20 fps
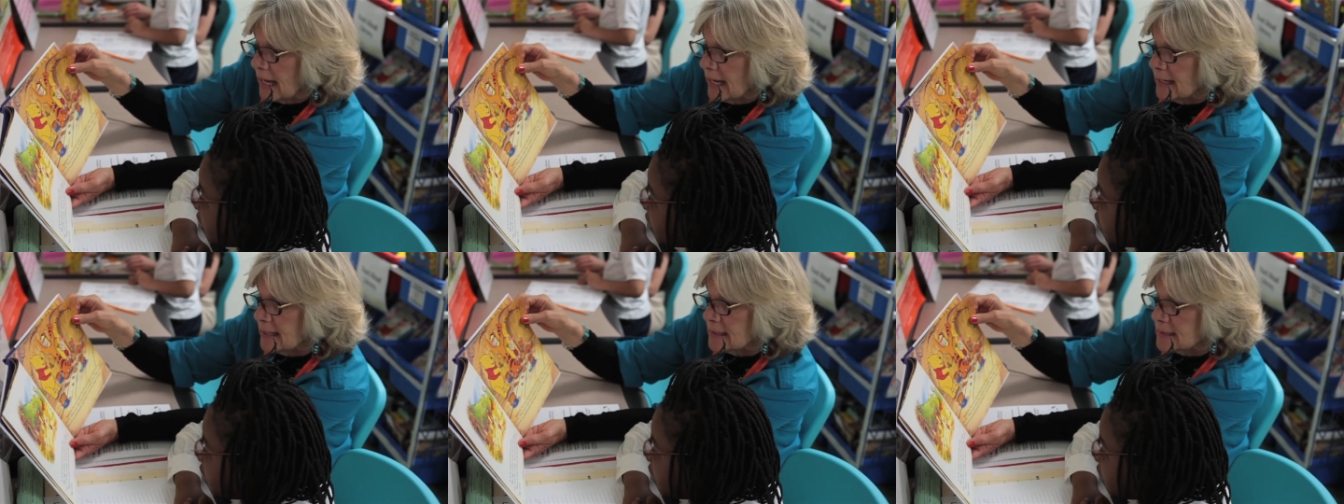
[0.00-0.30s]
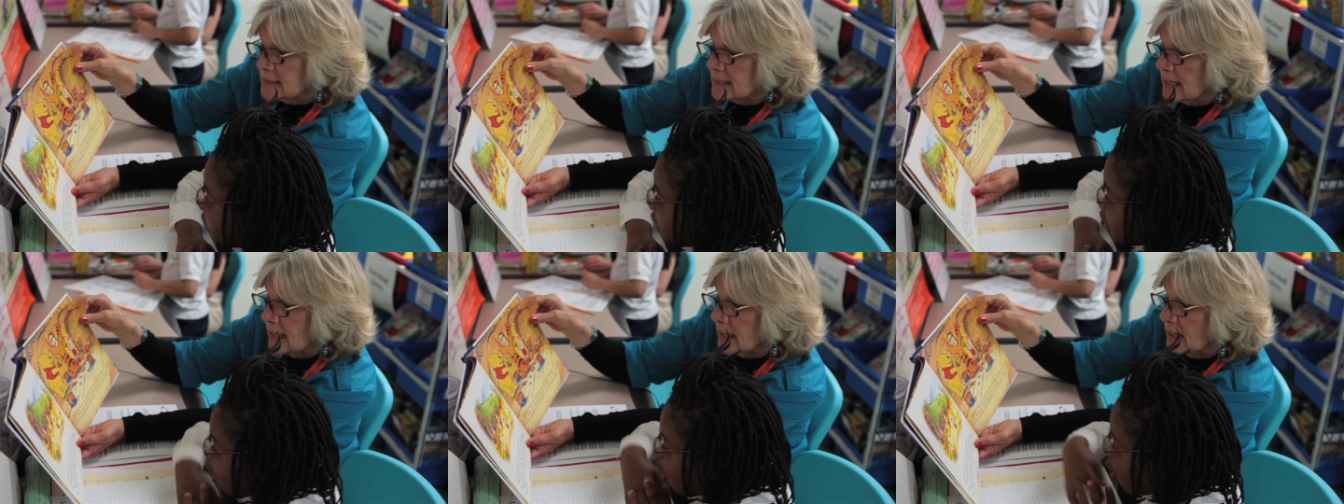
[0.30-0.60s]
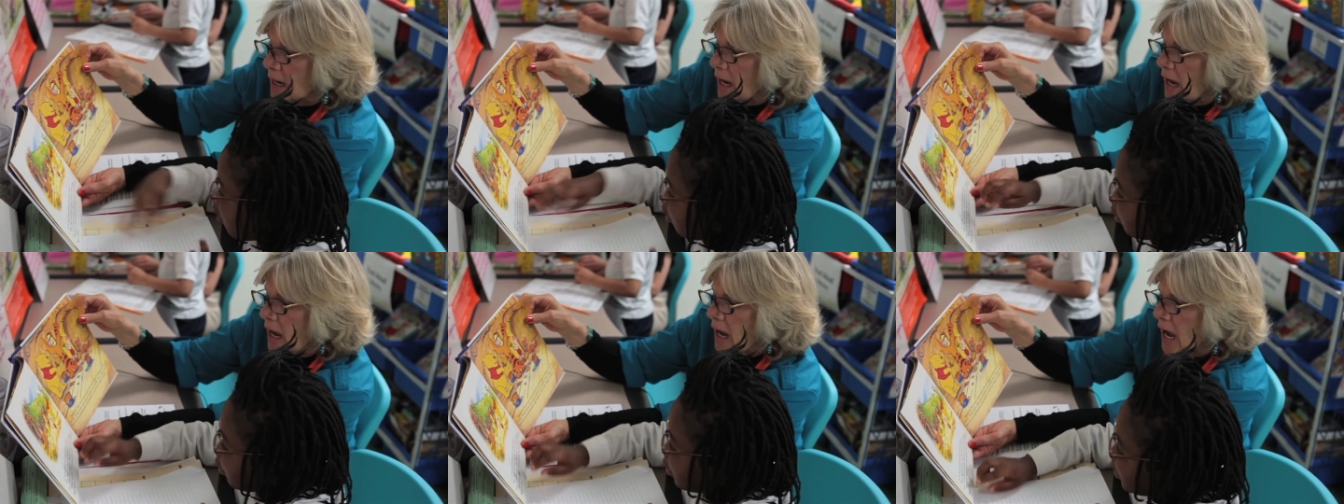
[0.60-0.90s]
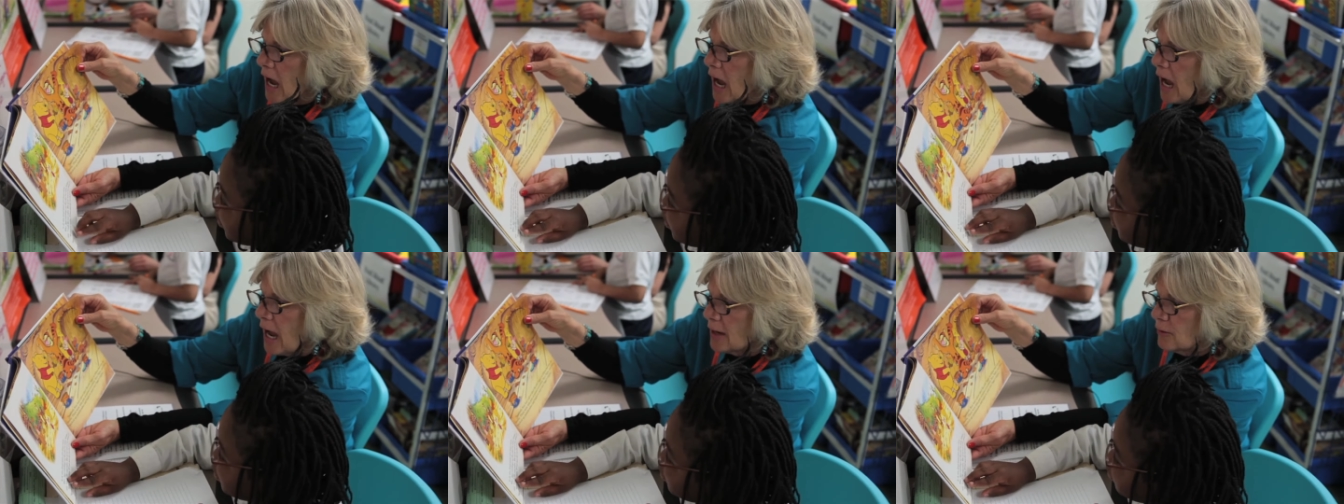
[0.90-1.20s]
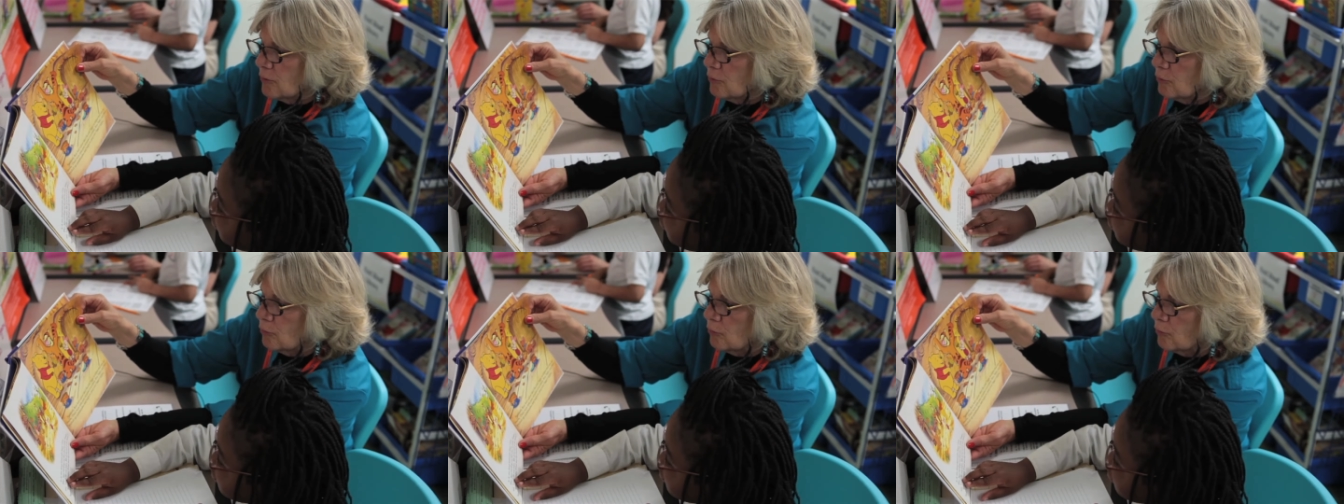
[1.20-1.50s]
at a time when she
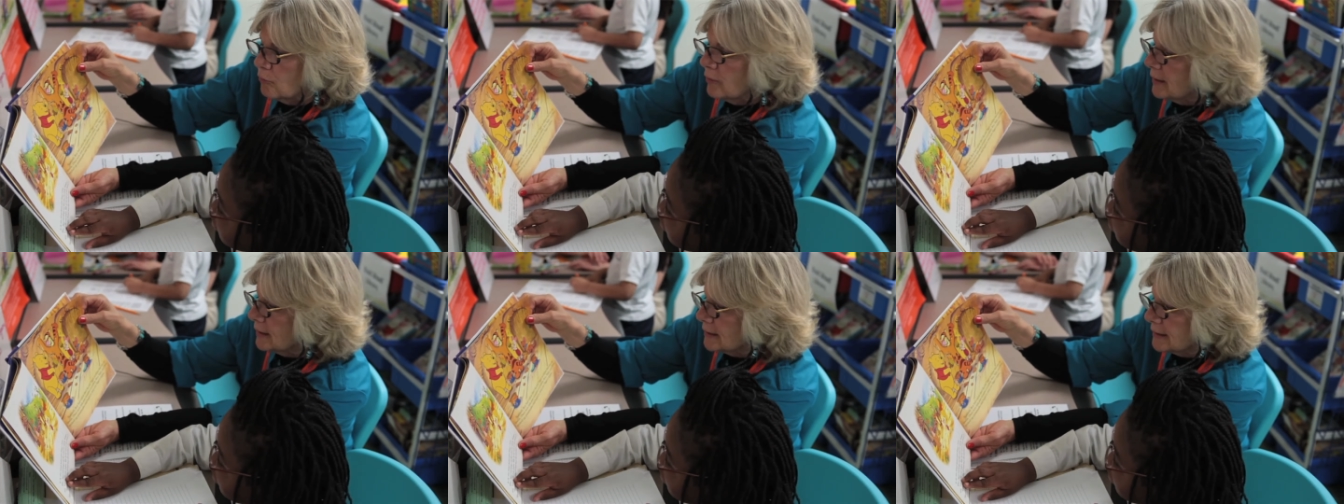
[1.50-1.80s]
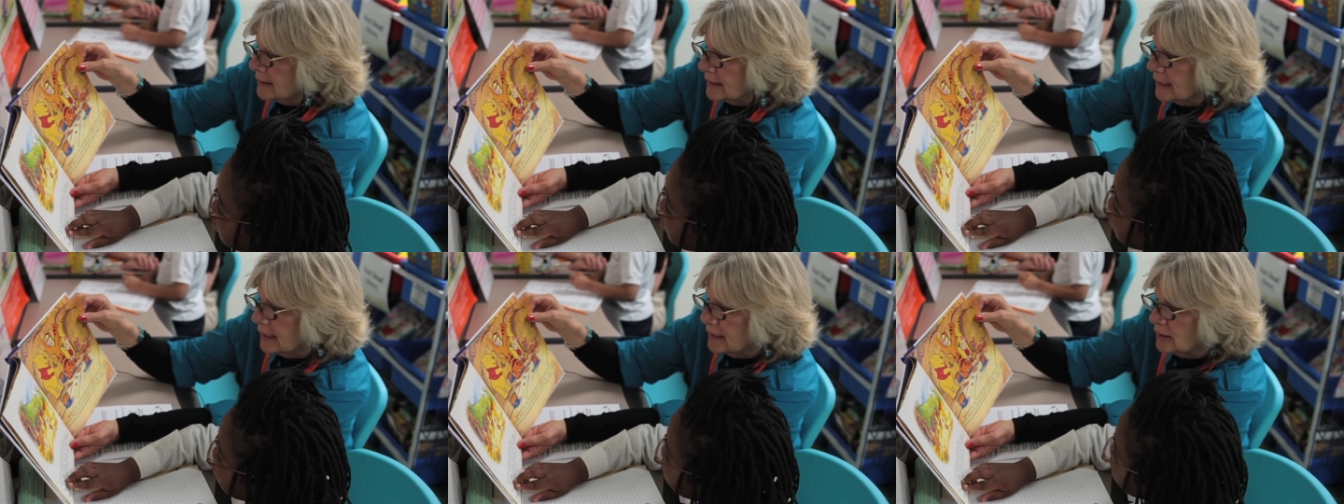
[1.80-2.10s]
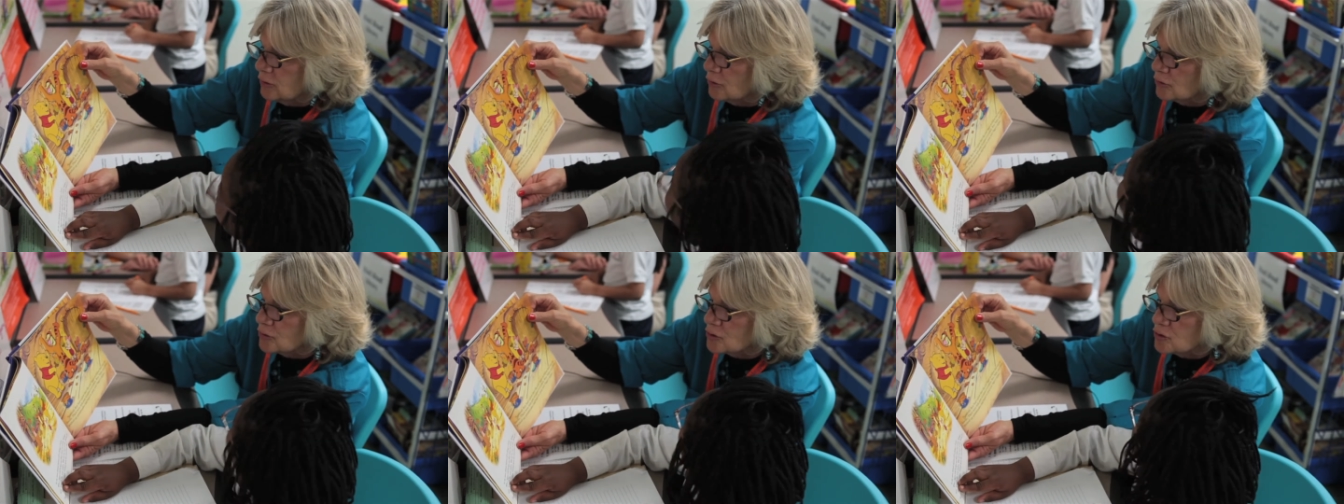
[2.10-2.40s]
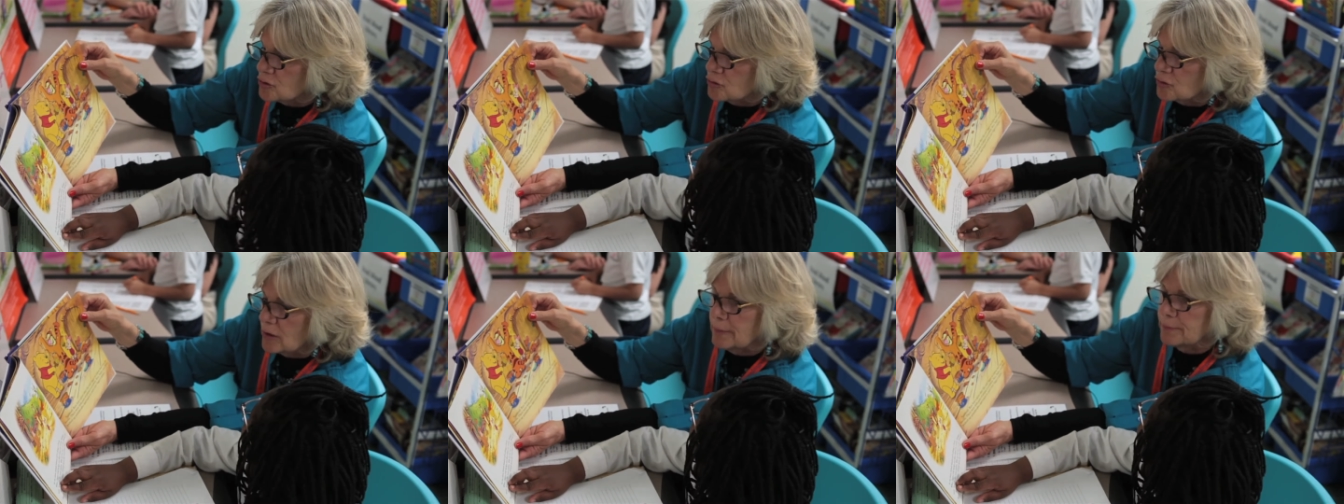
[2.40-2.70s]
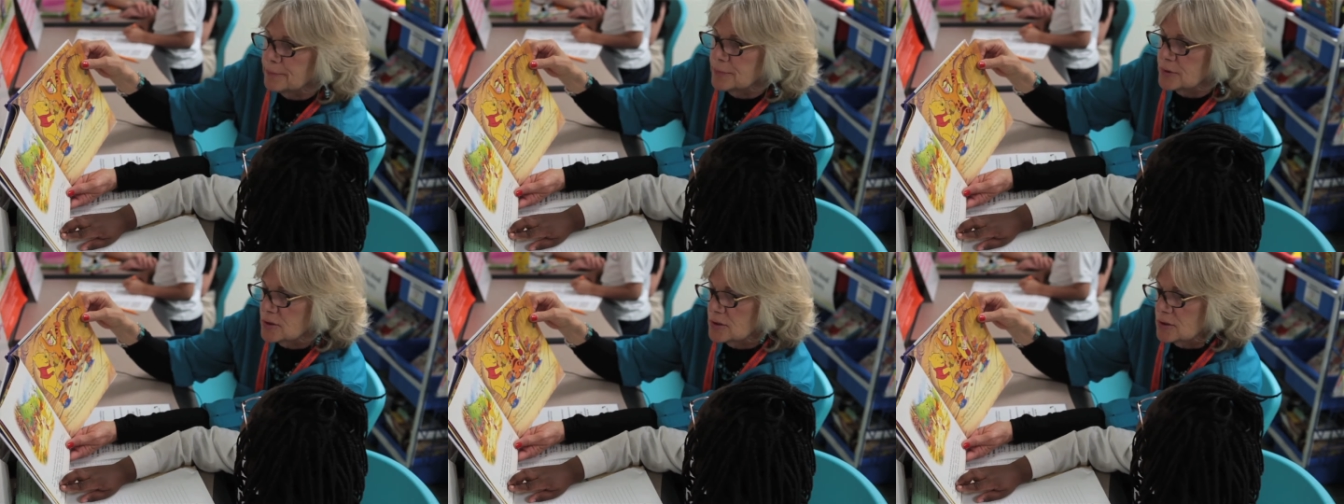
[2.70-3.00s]
started and you
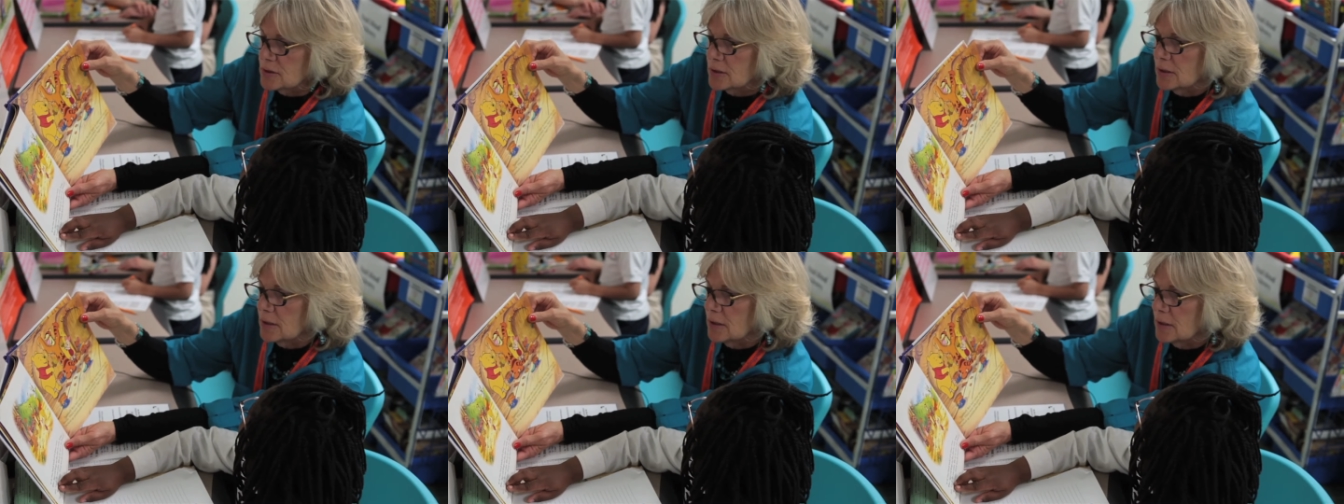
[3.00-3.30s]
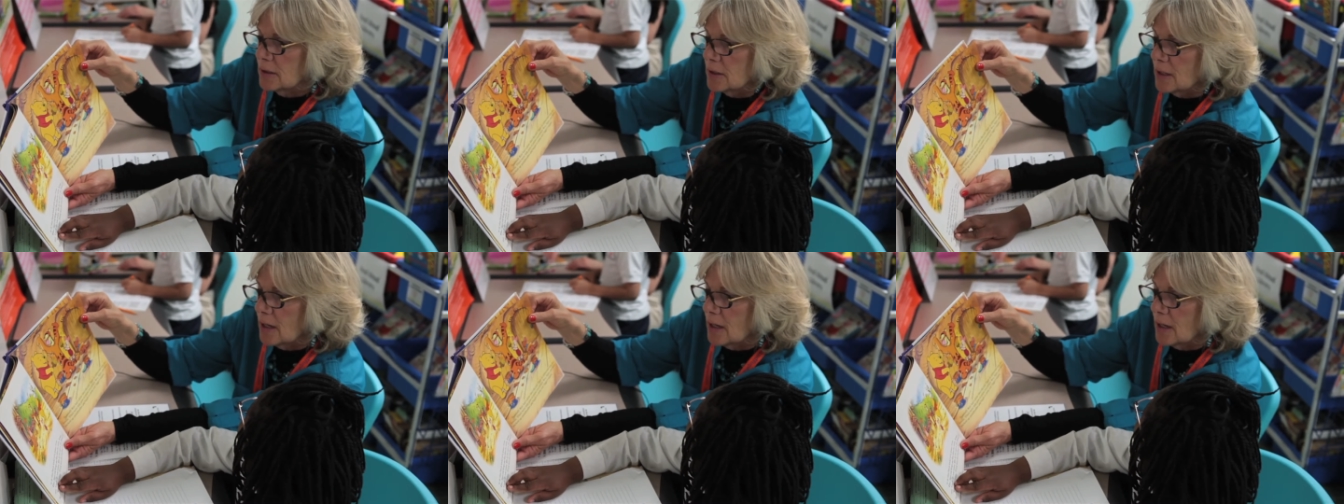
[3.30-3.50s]
know not